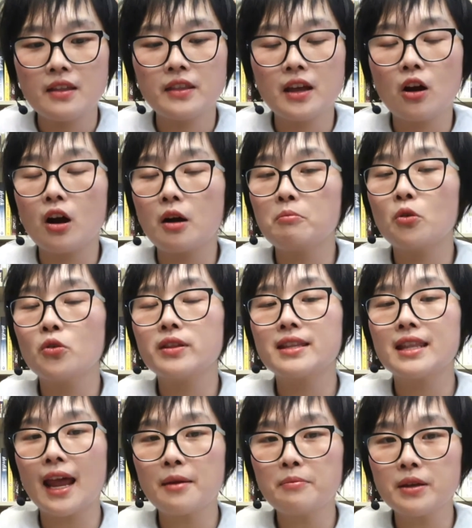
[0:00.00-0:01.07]
Now, I'm more
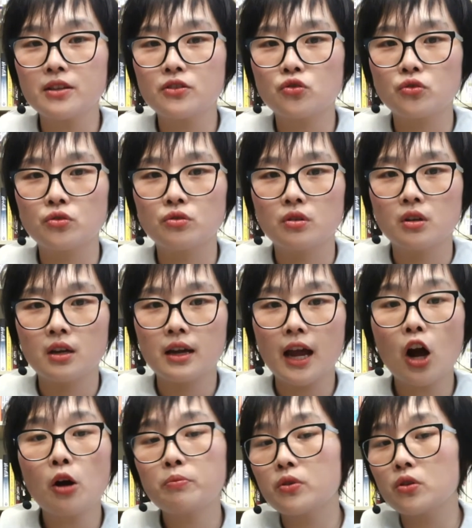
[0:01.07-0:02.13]
than happy to
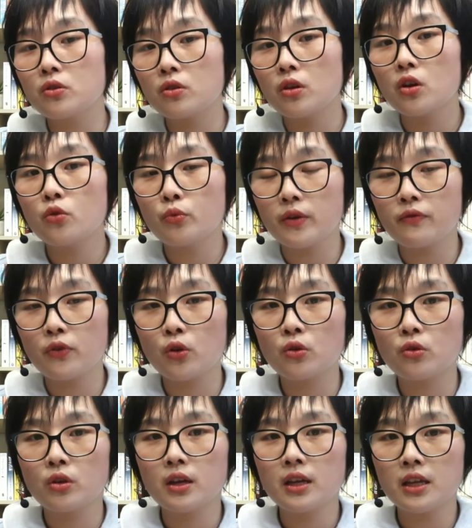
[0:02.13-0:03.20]
help you
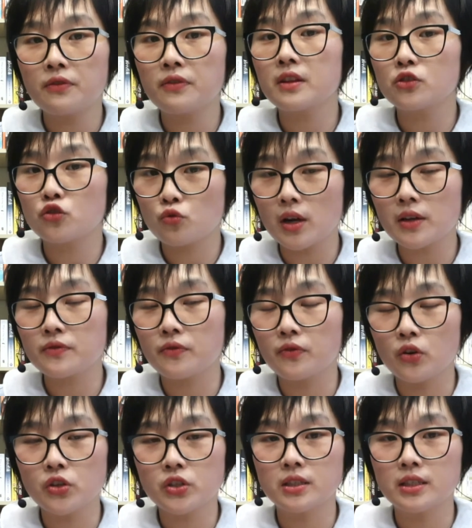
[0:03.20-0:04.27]
review even the draft
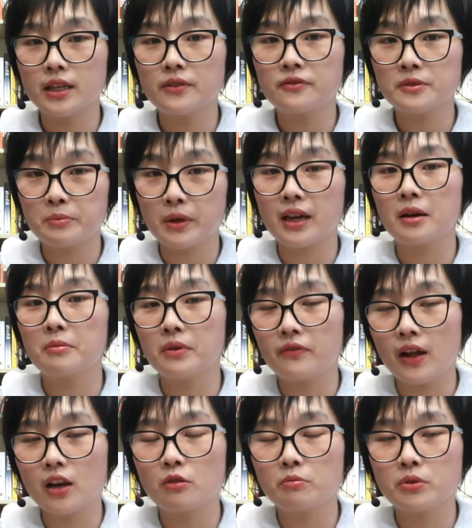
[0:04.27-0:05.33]
version if it's become
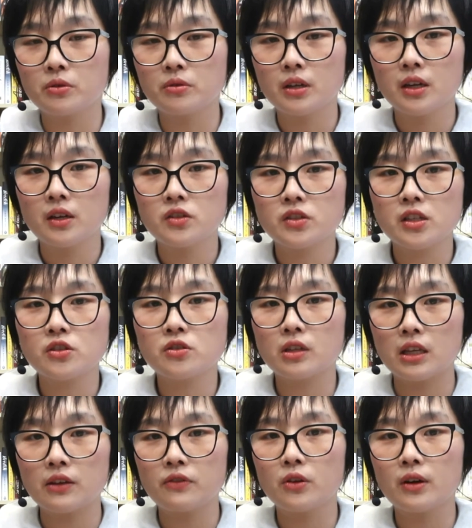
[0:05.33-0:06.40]
available, just
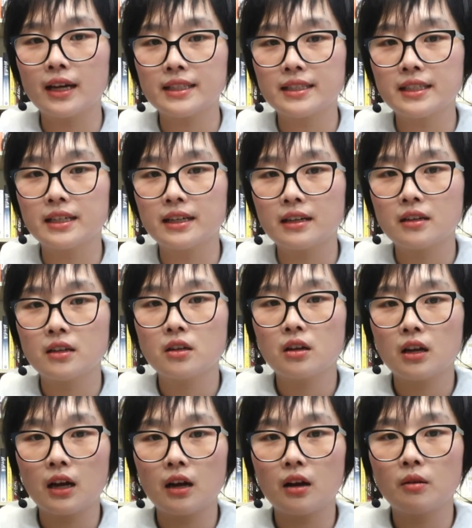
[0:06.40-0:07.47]
to give you an idea
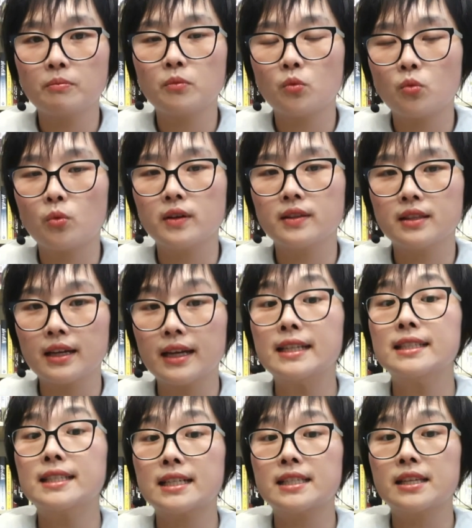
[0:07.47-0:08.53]
what the
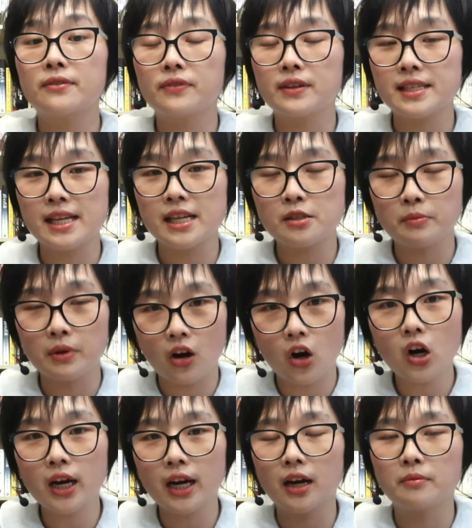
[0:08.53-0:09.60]
indicative assessment
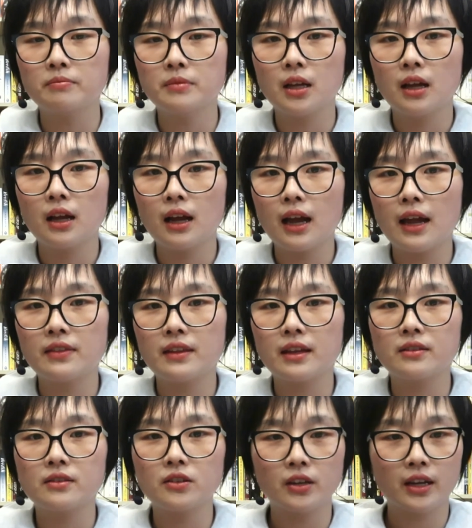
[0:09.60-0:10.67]
outcome, and
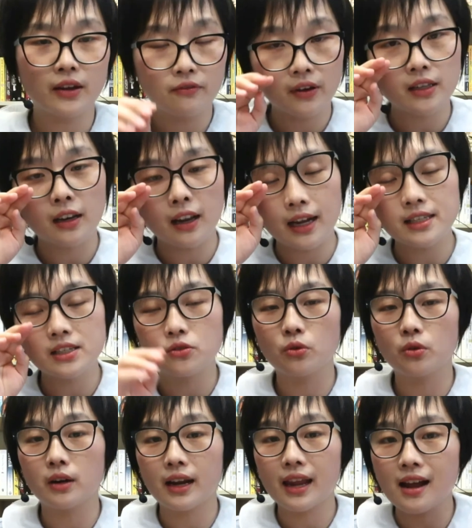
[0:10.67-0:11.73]
then you can finalize
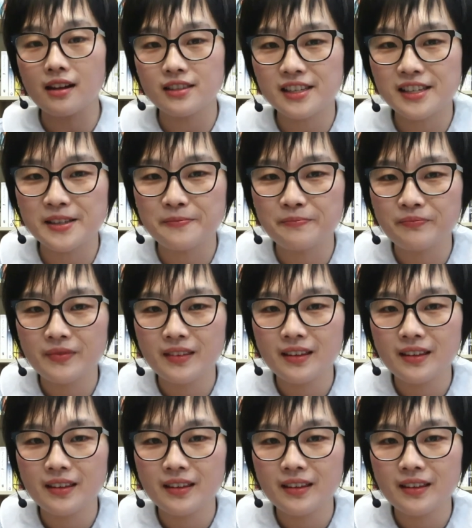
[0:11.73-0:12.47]
your accounts.